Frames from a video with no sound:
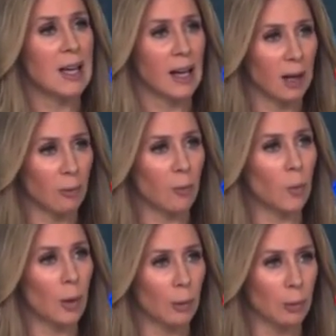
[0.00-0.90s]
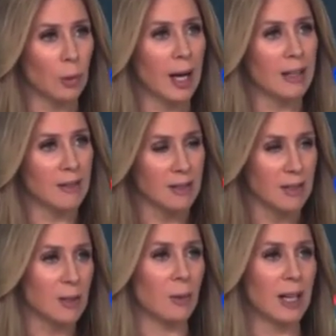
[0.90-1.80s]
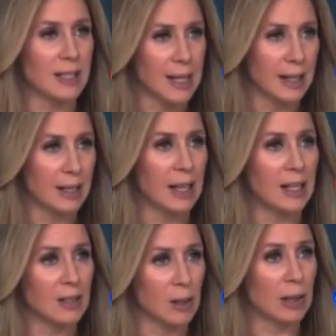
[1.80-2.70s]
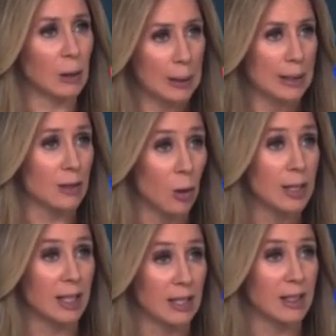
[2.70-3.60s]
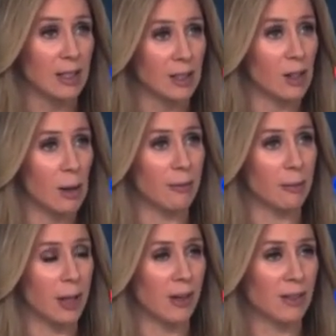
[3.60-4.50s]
hey, we were right, this is the way it's headed, and it's going to continue to go up from here?